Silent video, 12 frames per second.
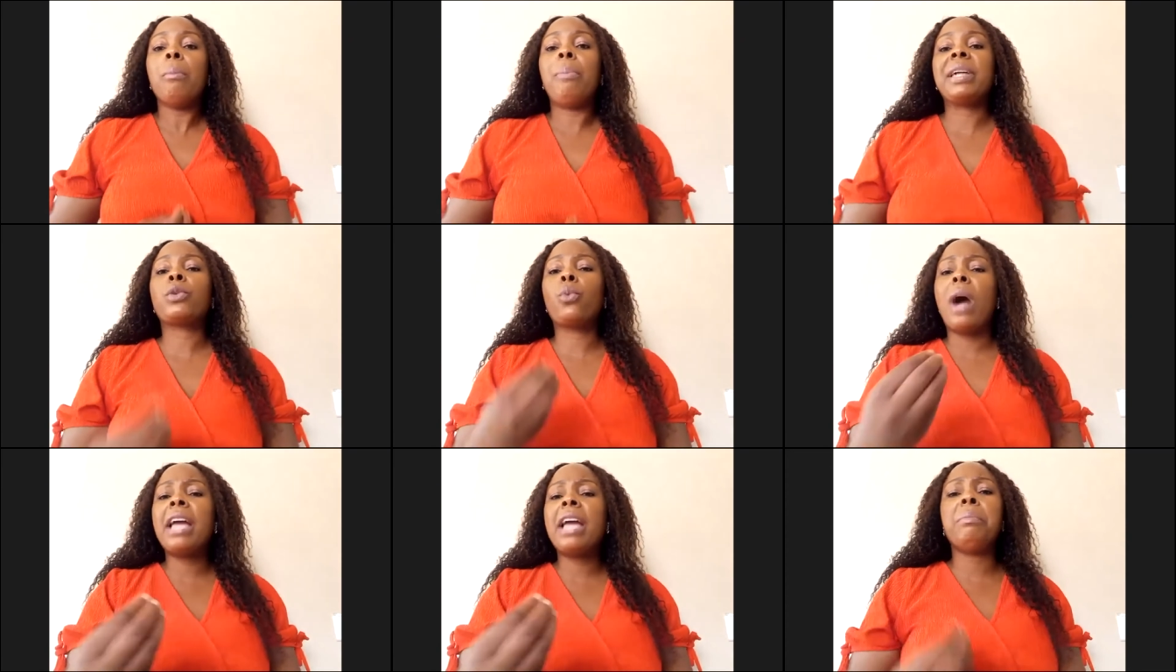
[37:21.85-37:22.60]
But
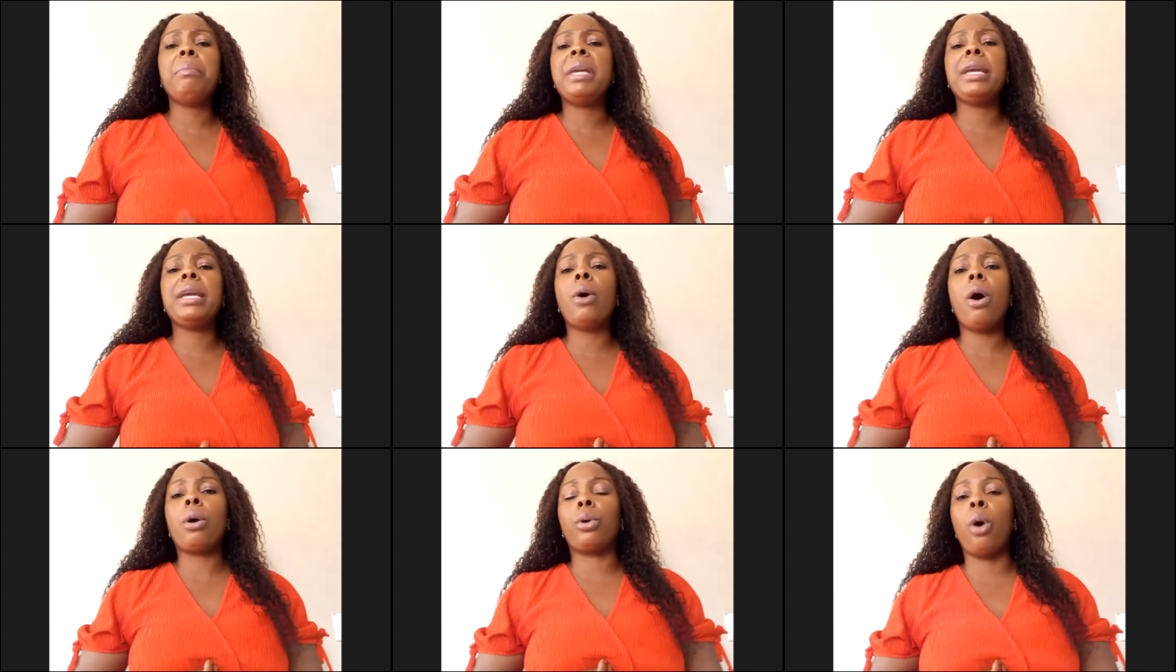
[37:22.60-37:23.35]
why me,
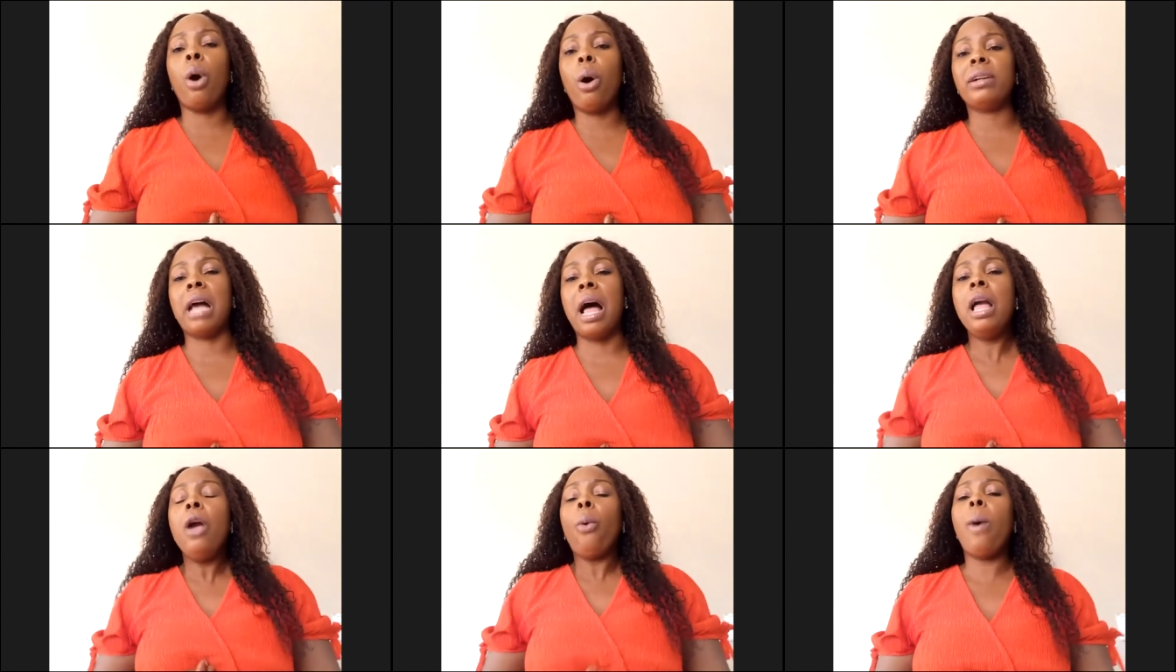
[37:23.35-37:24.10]
oh God?
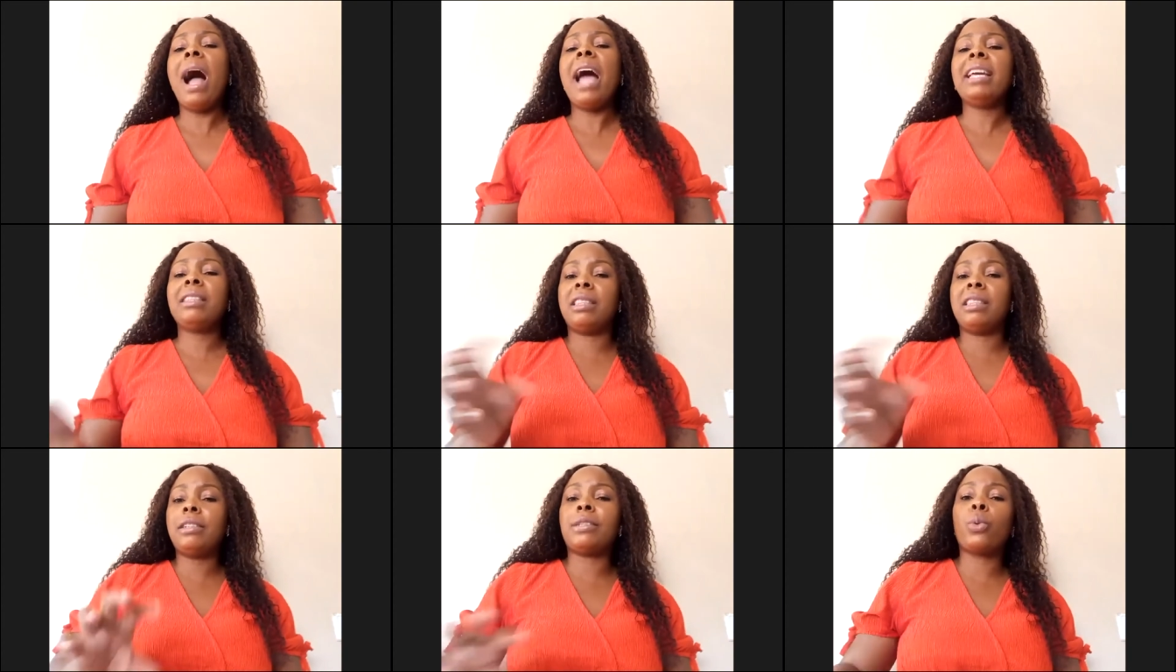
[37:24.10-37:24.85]
Why
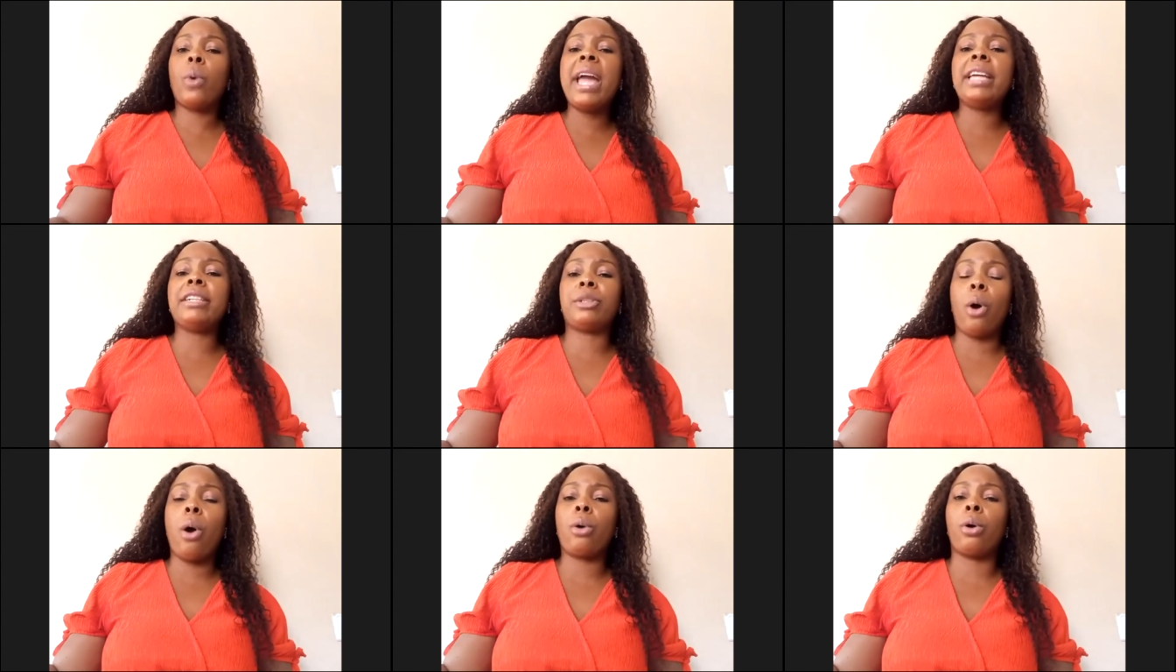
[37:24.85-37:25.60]
this wait,
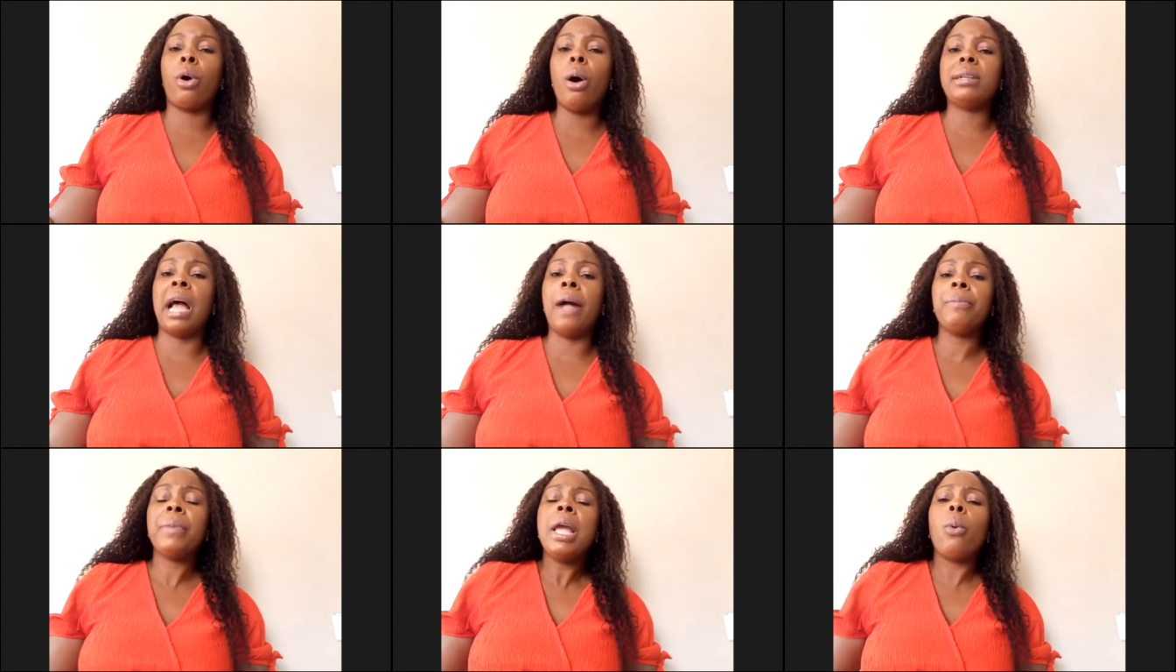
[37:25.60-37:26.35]
oh God?
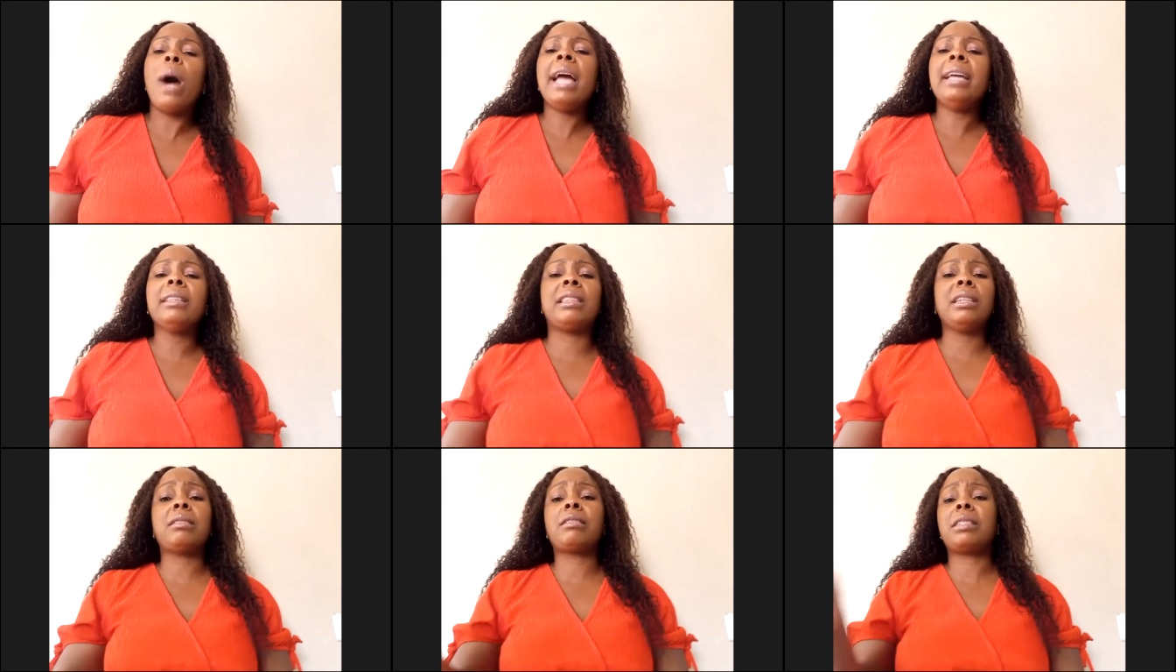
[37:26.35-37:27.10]
Why
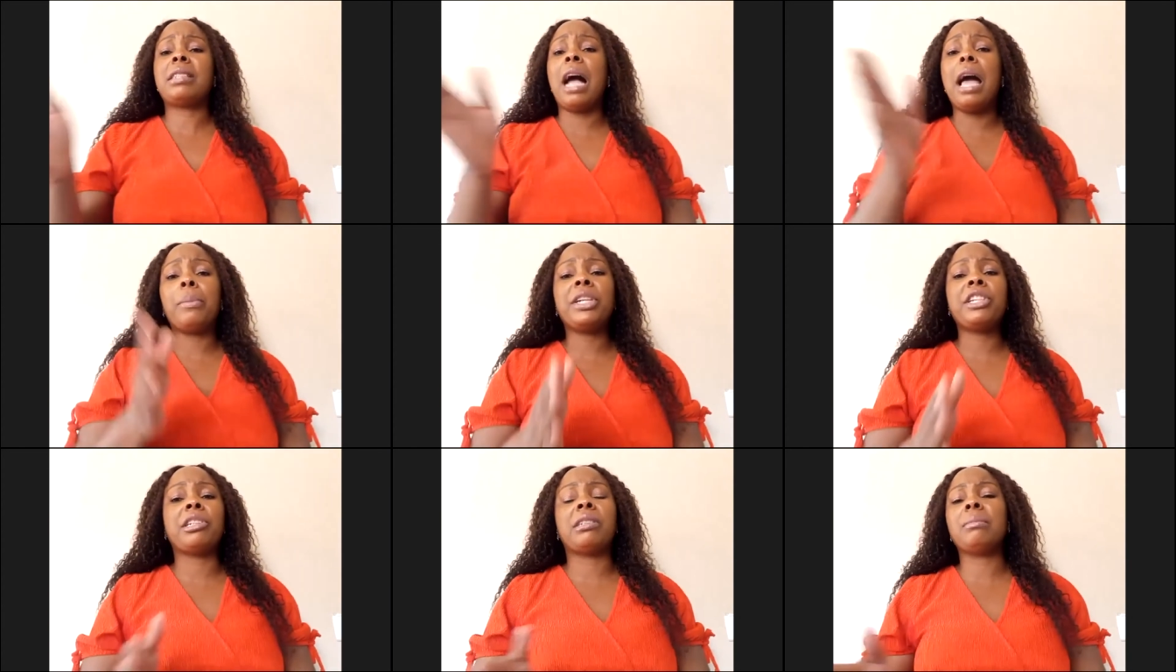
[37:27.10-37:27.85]
this time
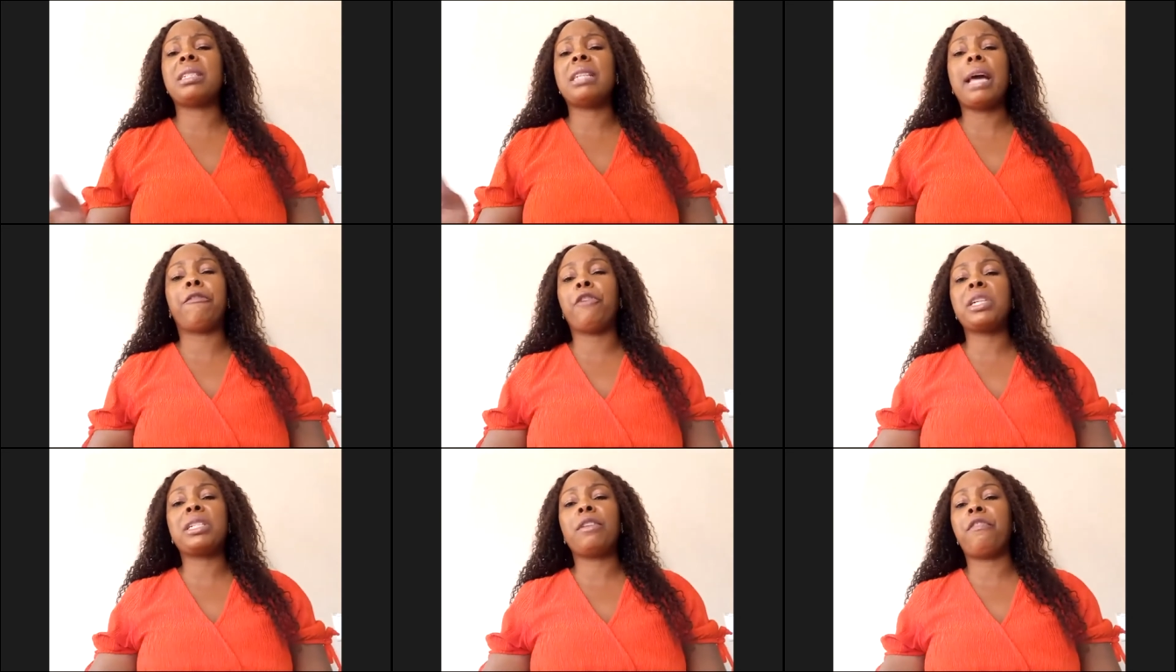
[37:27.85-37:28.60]
which seems like
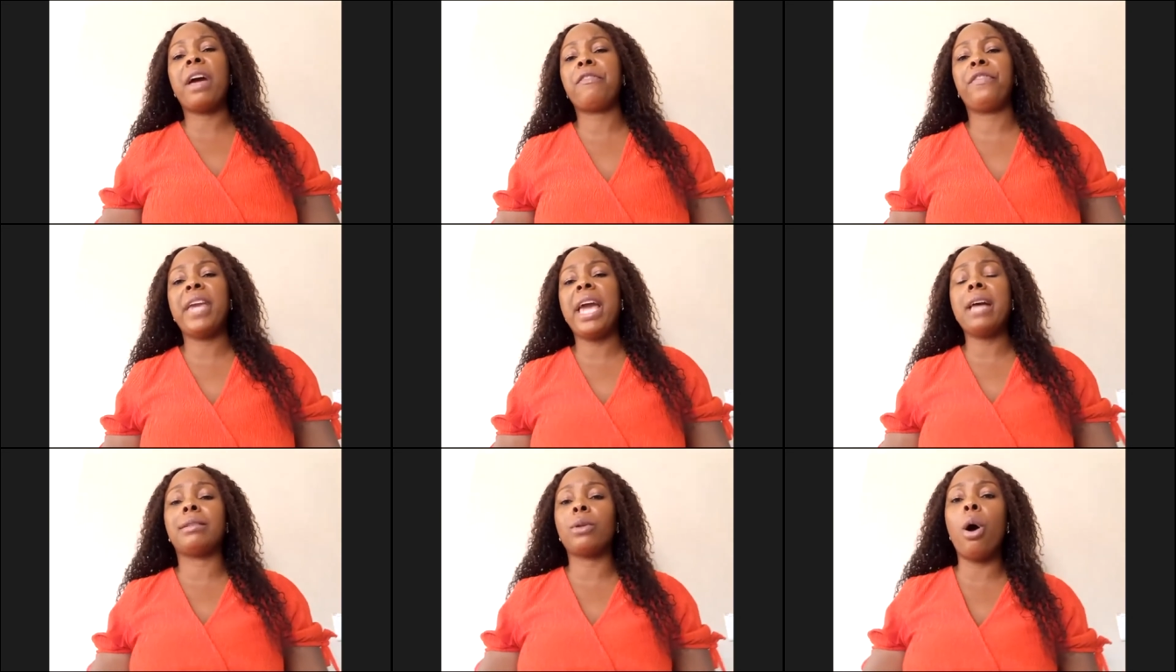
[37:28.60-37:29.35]
45
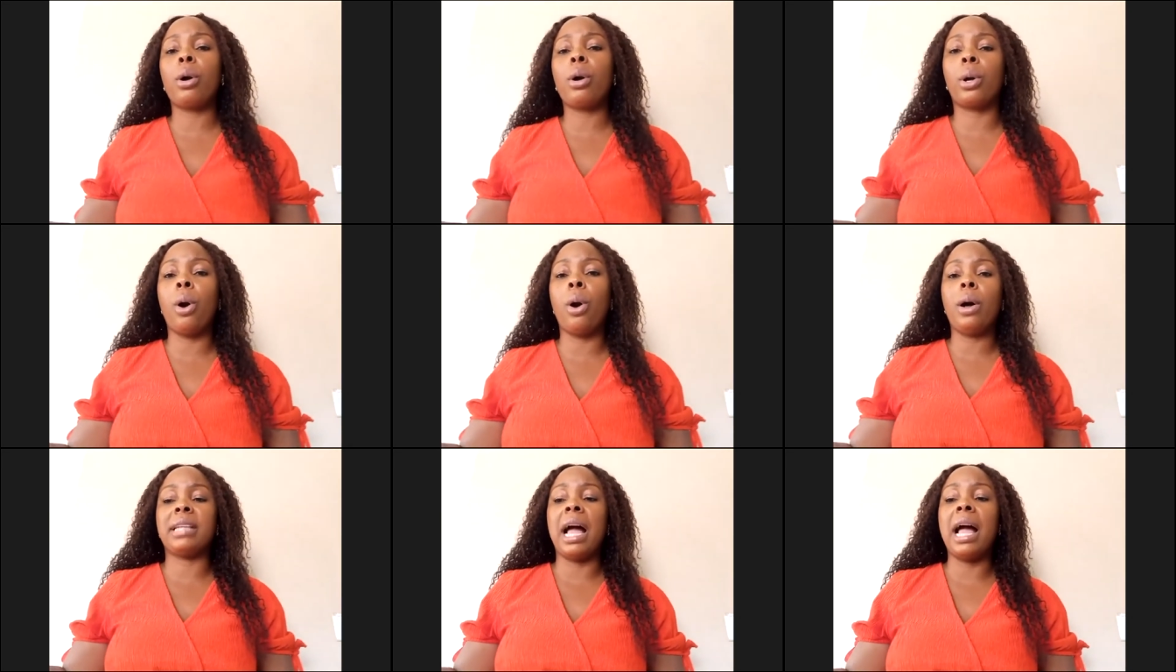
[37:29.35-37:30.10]
years, oh
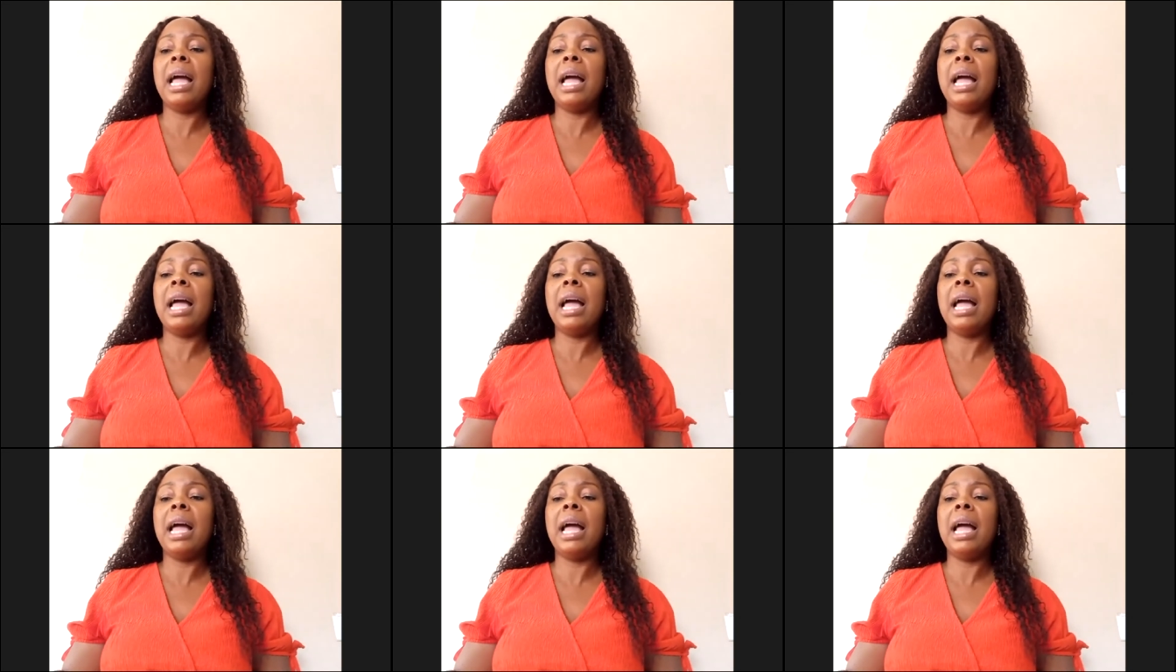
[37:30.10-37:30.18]
God?